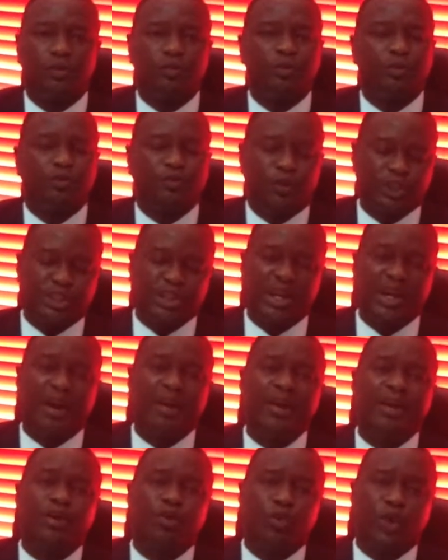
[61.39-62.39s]
for
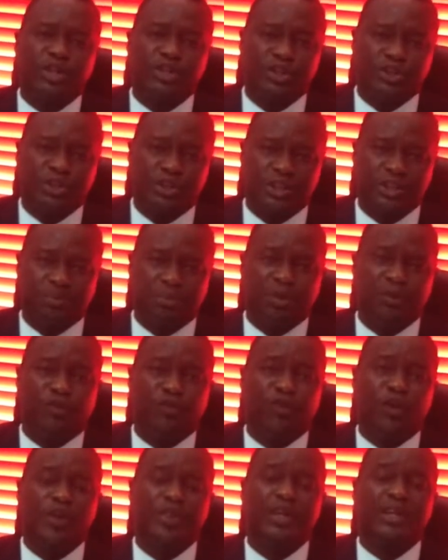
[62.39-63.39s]
generic questions
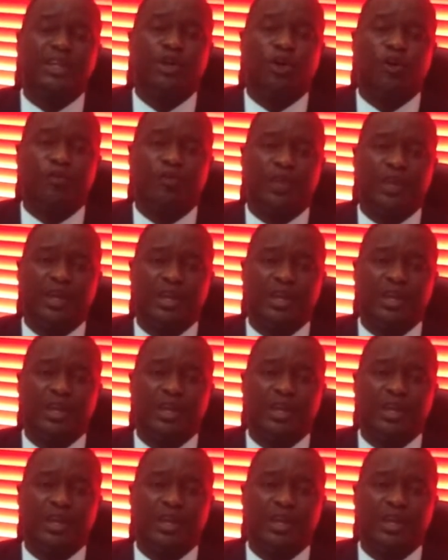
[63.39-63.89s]
before the day of the